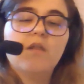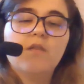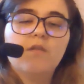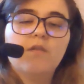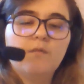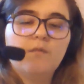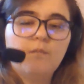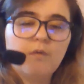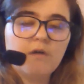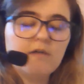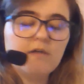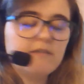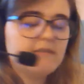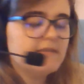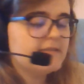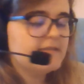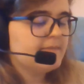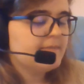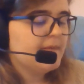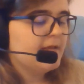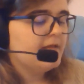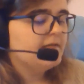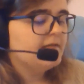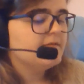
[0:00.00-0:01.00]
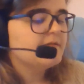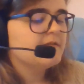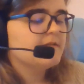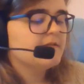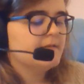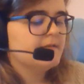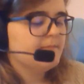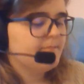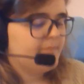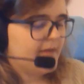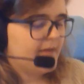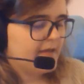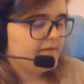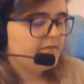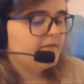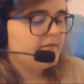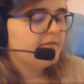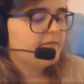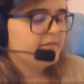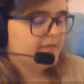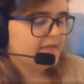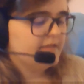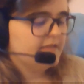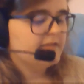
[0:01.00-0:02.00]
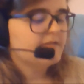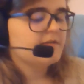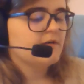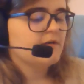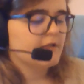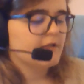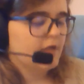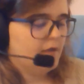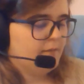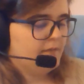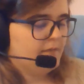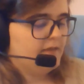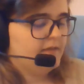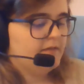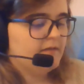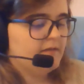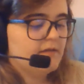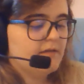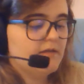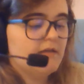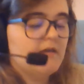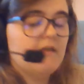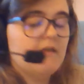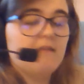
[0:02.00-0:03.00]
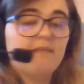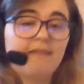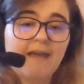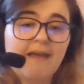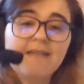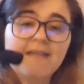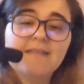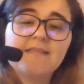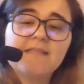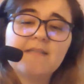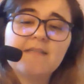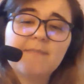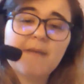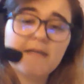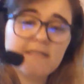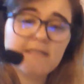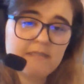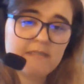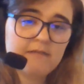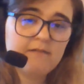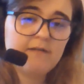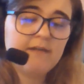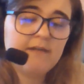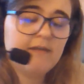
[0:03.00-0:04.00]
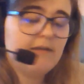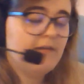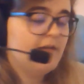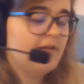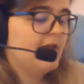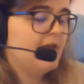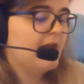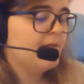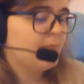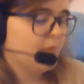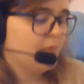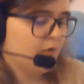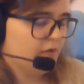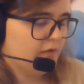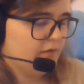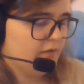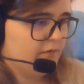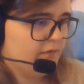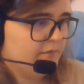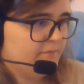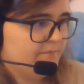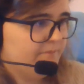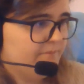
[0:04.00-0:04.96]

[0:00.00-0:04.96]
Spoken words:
The worse it smells, the better things are going. That's the bacteria at work.